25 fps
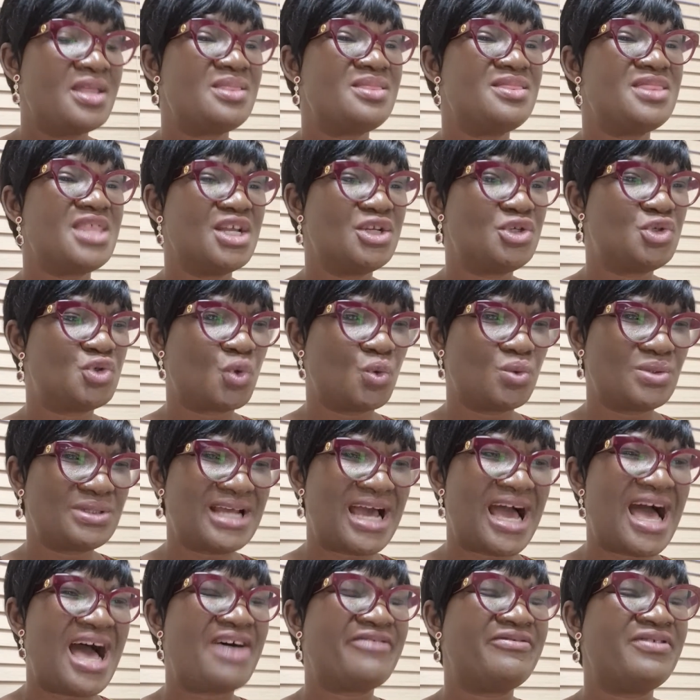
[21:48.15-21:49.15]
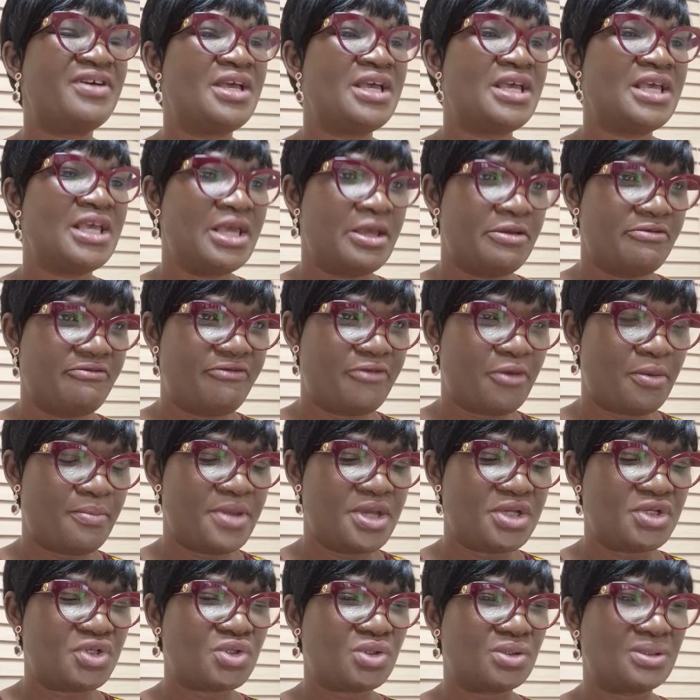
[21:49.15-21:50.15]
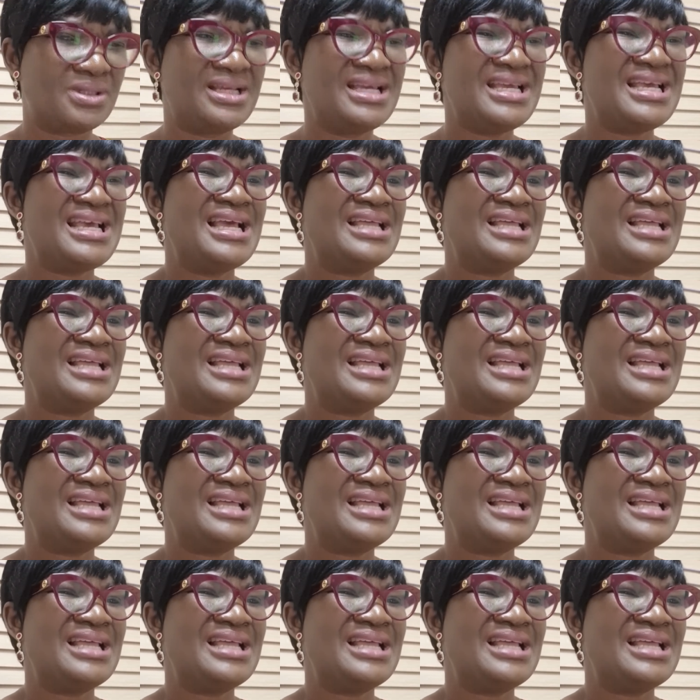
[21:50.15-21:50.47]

They don't have information.